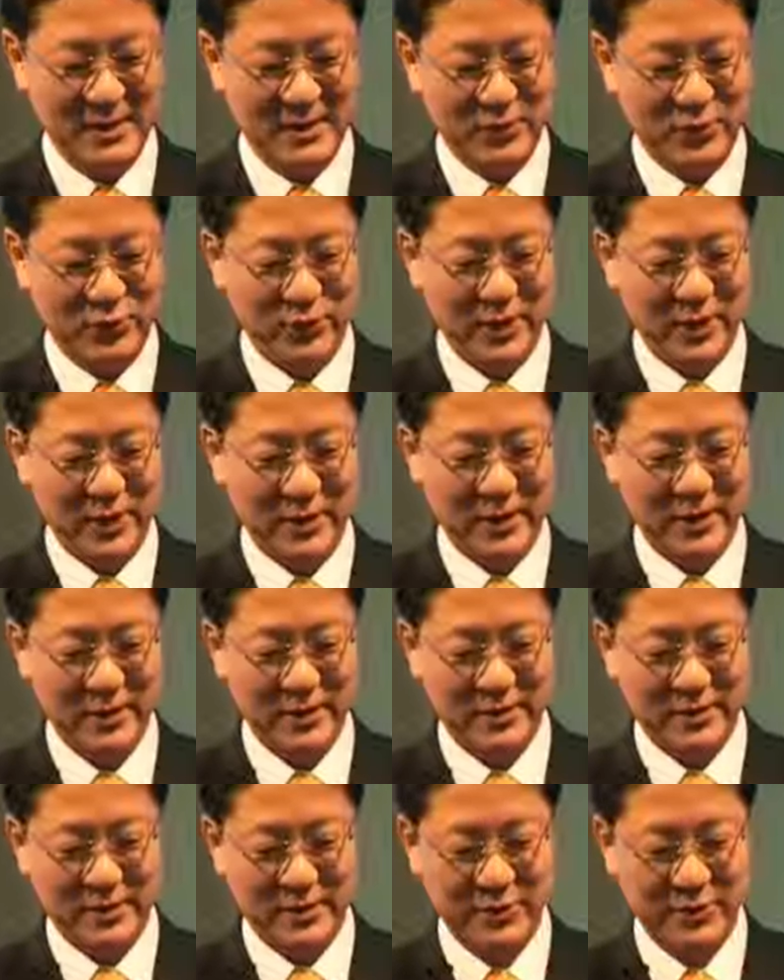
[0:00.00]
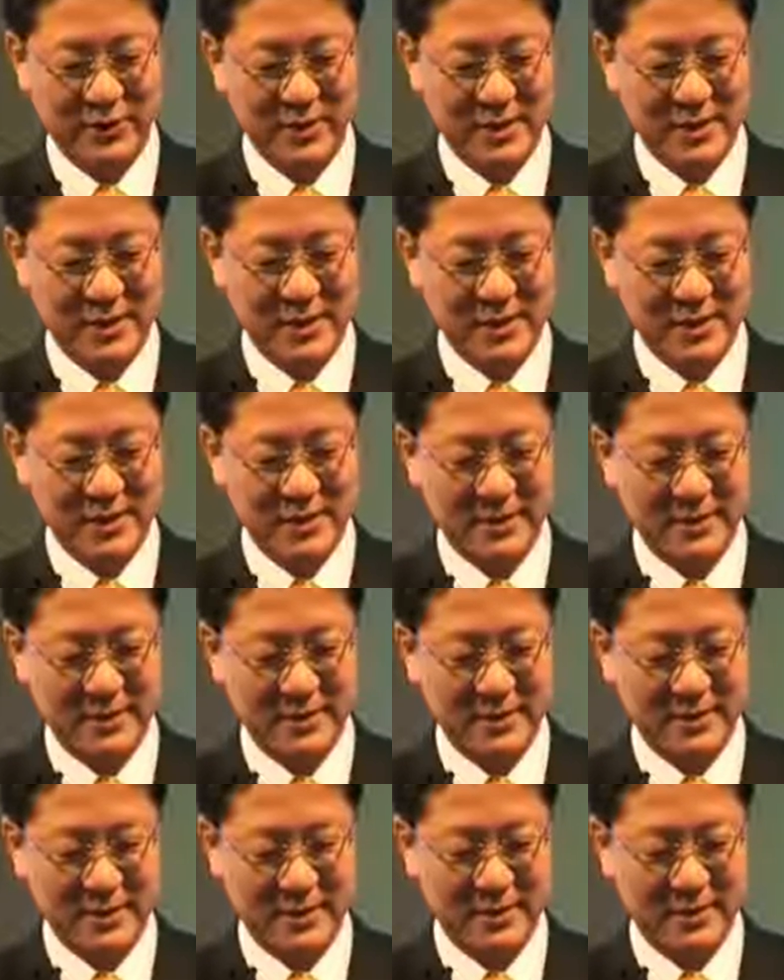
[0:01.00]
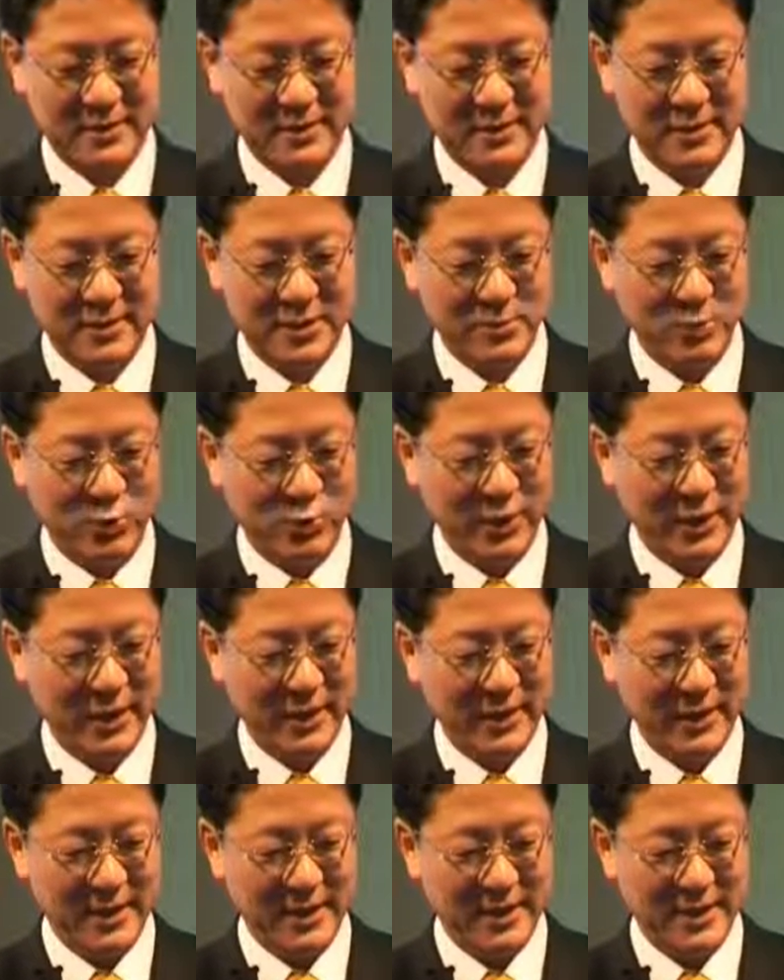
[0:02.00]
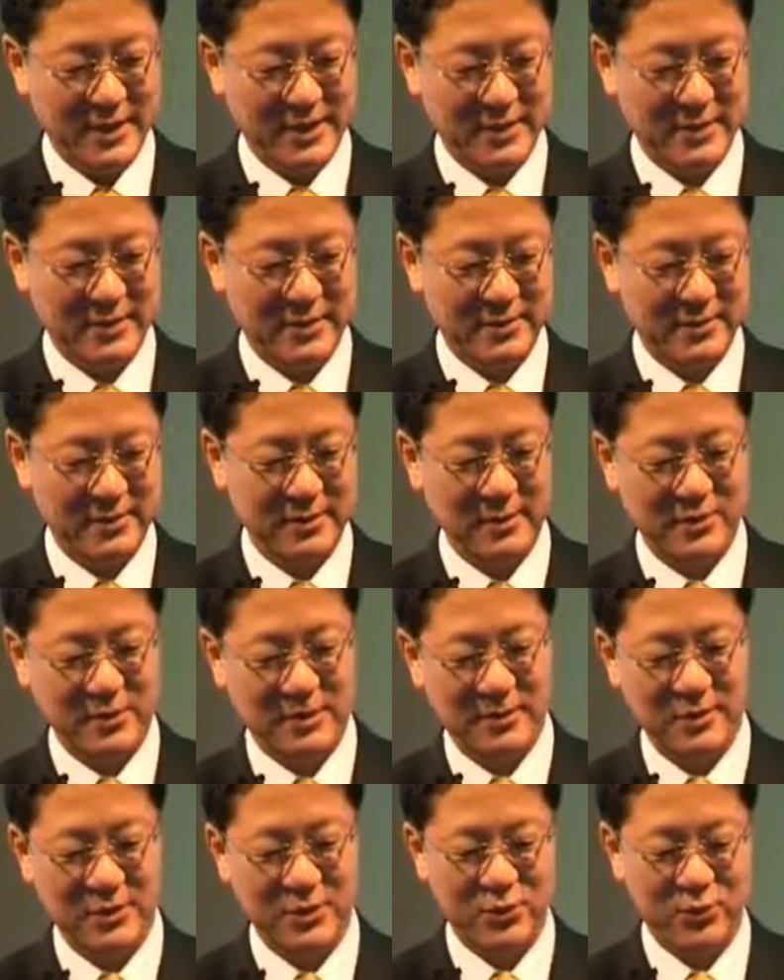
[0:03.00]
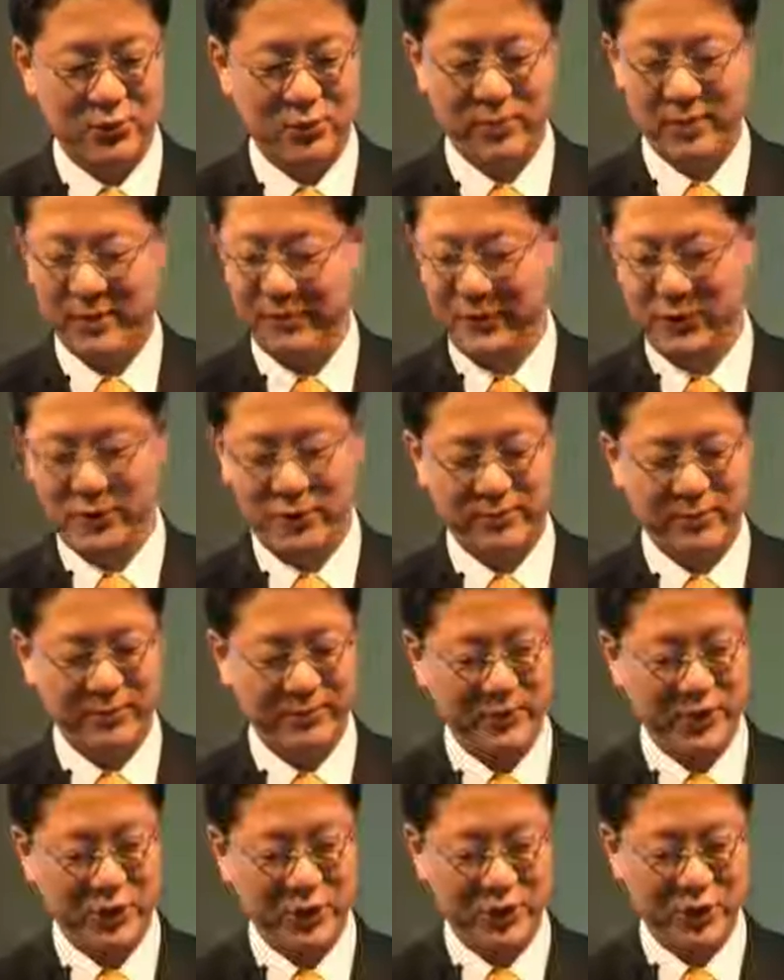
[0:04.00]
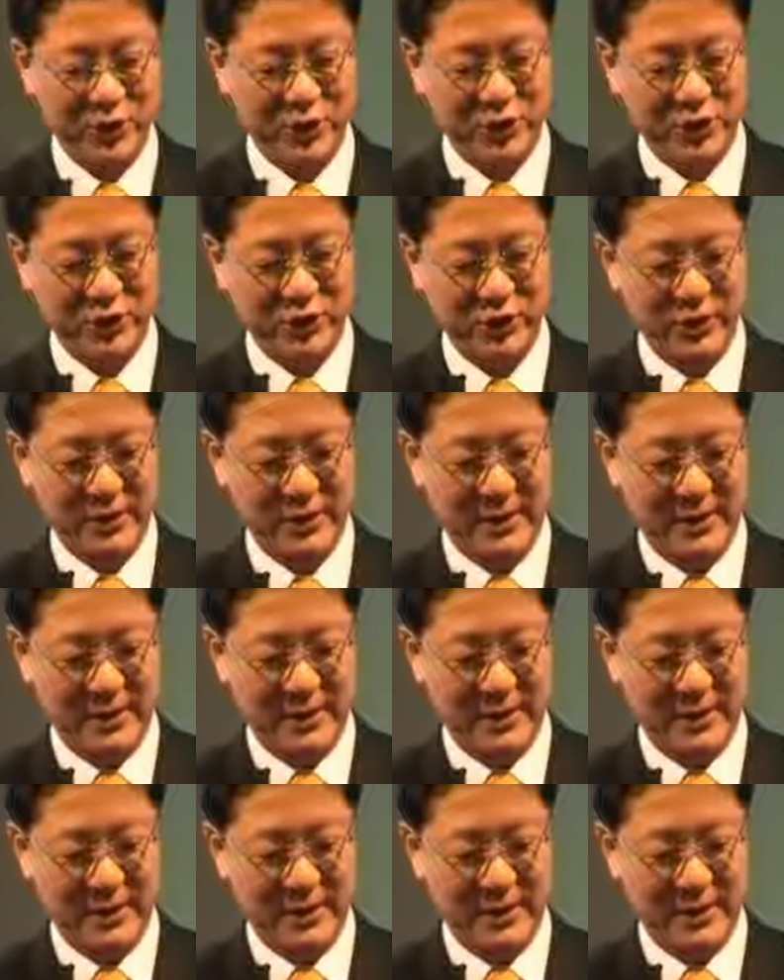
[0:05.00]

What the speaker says: Today, I discussed this morning is this overview of a PNH